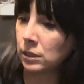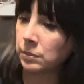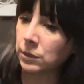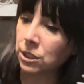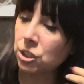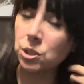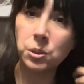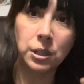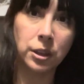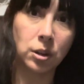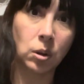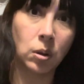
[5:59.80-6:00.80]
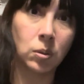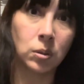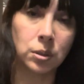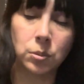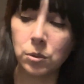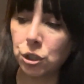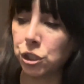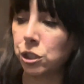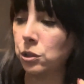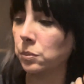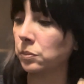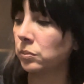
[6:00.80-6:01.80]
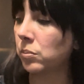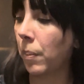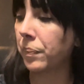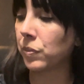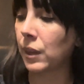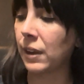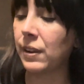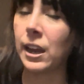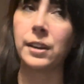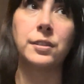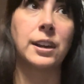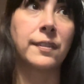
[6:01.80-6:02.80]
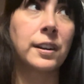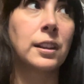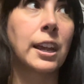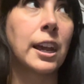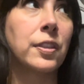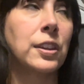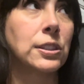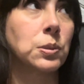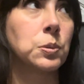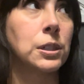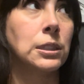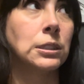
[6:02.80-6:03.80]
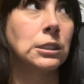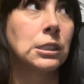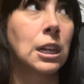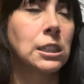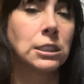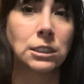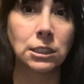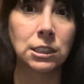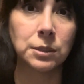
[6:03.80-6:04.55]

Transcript: Let's do another old shoe. I've definitely had this one since